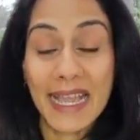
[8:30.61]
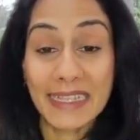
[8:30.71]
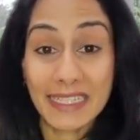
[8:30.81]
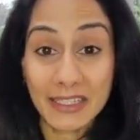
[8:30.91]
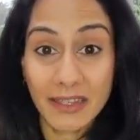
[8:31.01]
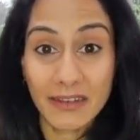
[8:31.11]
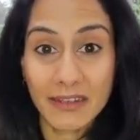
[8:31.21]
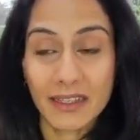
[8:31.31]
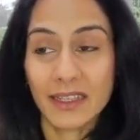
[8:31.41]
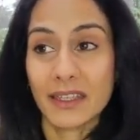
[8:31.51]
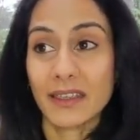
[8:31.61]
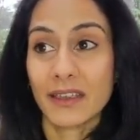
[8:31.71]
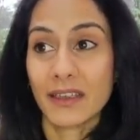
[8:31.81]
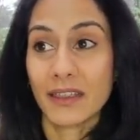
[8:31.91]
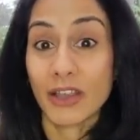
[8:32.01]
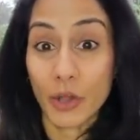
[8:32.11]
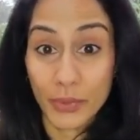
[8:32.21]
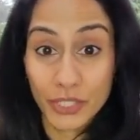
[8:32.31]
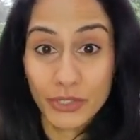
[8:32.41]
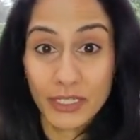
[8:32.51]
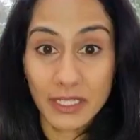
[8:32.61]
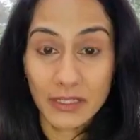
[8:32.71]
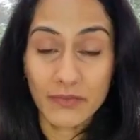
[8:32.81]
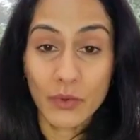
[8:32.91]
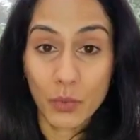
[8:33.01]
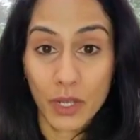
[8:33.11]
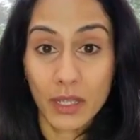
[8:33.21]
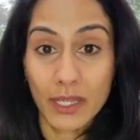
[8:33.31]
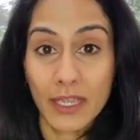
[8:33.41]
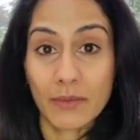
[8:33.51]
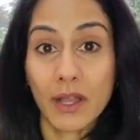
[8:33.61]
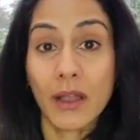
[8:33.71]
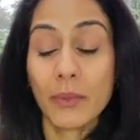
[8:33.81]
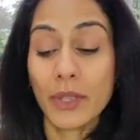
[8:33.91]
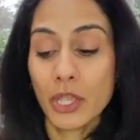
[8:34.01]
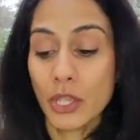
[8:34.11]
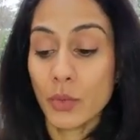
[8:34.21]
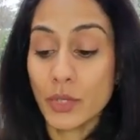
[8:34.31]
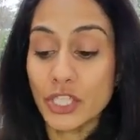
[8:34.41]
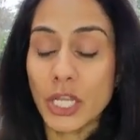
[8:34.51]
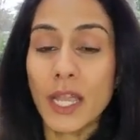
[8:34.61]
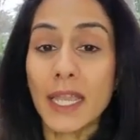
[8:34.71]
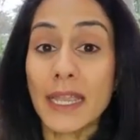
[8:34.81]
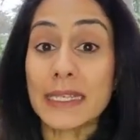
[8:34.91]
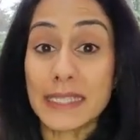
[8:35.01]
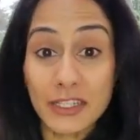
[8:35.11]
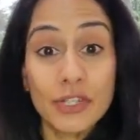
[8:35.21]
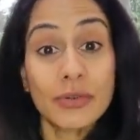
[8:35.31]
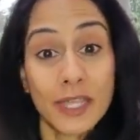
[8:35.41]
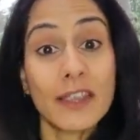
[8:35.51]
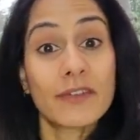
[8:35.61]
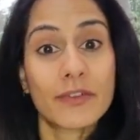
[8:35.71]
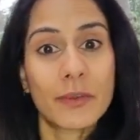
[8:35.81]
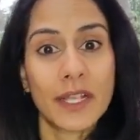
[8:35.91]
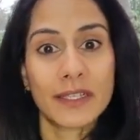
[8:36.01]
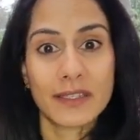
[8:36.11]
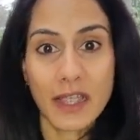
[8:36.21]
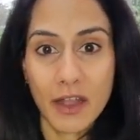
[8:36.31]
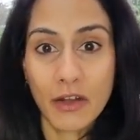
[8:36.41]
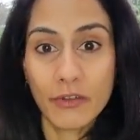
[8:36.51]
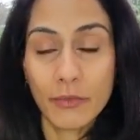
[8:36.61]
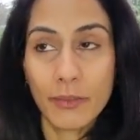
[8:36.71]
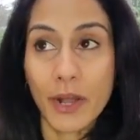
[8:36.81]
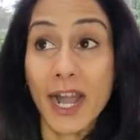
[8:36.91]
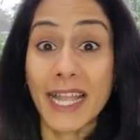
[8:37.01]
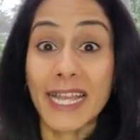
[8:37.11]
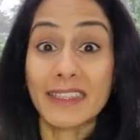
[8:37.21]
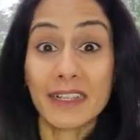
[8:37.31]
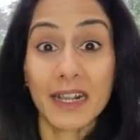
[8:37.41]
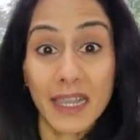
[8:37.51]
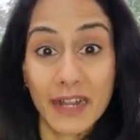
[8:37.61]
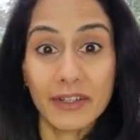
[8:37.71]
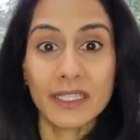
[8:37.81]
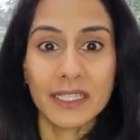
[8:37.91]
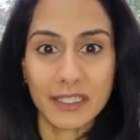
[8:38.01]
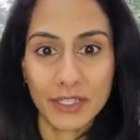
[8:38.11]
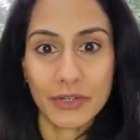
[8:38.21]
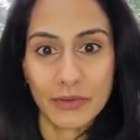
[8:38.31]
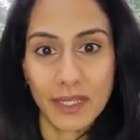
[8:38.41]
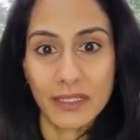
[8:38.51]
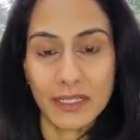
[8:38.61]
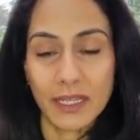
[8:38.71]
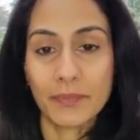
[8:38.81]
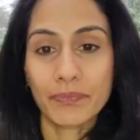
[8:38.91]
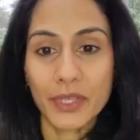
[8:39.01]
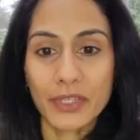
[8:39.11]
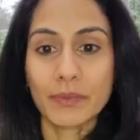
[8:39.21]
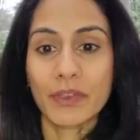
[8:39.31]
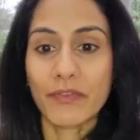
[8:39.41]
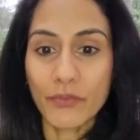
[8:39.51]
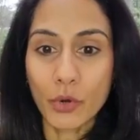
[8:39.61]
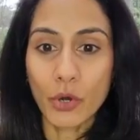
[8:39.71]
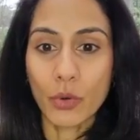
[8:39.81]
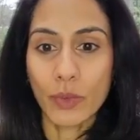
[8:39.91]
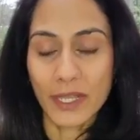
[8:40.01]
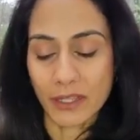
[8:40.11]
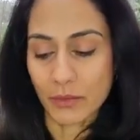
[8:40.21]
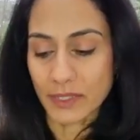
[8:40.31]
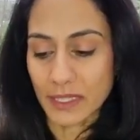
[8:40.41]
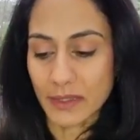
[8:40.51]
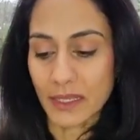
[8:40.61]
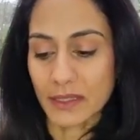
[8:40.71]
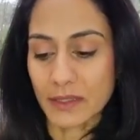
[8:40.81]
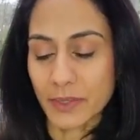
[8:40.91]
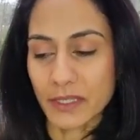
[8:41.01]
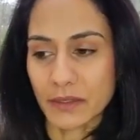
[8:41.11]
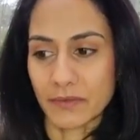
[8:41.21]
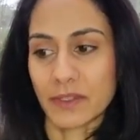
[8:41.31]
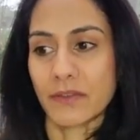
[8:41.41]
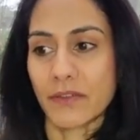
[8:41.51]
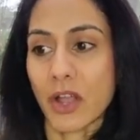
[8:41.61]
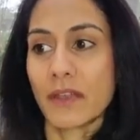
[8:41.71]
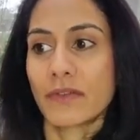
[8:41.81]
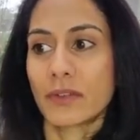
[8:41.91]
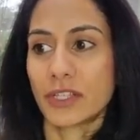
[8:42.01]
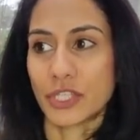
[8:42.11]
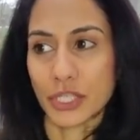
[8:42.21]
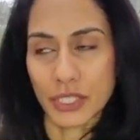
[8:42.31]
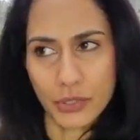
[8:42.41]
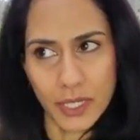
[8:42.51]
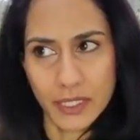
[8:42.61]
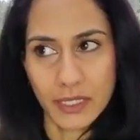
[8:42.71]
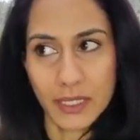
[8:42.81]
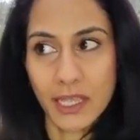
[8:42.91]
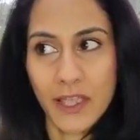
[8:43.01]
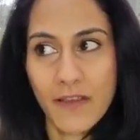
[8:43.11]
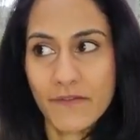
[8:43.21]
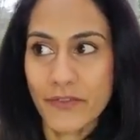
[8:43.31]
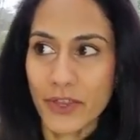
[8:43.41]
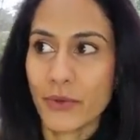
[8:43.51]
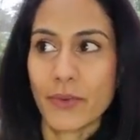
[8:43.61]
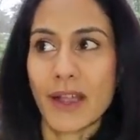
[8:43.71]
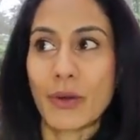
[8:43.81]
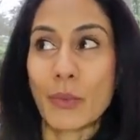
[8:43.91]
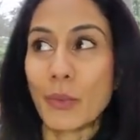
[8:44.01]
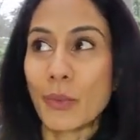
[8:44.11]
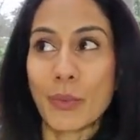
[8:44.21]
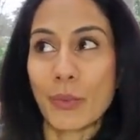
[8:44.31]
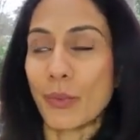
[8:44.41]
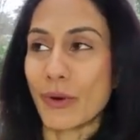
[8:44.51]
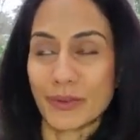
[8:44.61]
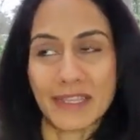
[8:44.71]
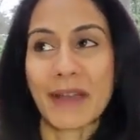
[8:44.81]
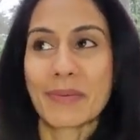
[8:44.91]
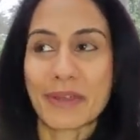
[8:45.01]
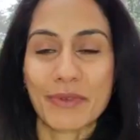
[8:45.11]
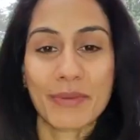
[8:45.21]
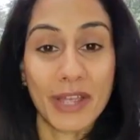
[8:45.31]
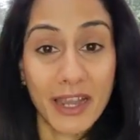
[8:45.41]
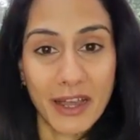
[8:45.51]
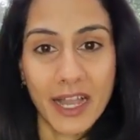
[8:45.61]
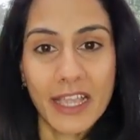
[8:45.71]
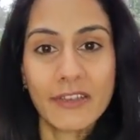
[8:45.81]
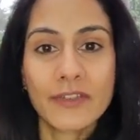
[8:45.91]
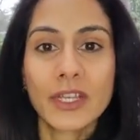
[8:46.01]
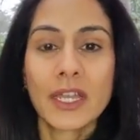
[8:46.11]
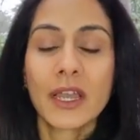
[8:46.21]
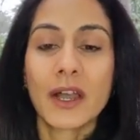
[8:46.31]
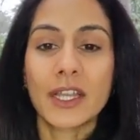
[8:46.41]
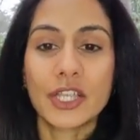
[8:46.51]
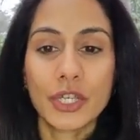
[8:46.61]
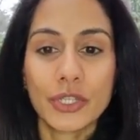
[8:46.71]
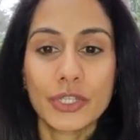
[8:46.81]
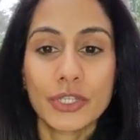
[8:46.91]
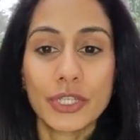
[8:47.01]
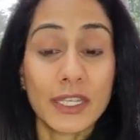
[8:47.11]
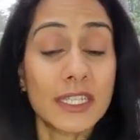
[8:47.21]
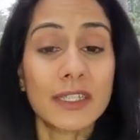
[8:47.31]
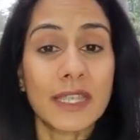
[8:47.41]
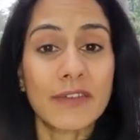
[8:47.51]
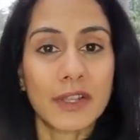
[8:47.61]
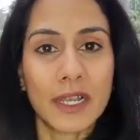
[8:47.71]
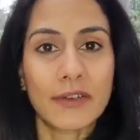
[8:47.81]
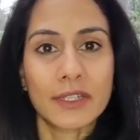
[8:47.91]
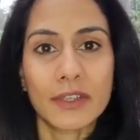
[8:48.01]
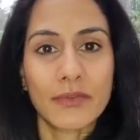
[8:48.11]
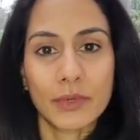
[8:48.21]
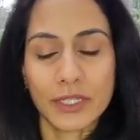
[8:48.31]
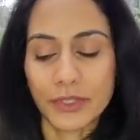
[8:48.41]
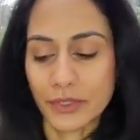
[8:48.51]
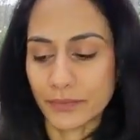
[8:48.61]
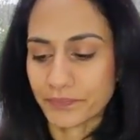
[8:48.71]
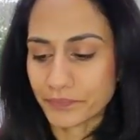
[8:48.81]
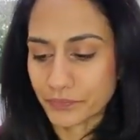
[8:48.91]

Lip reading: And suddenly opportunities for work came up, which I did create for myself, but I had the clarity to create it. Because before, when I was in that space of survival and just trying to figure out what was happening with my life, I didn't have the clarity of what to do.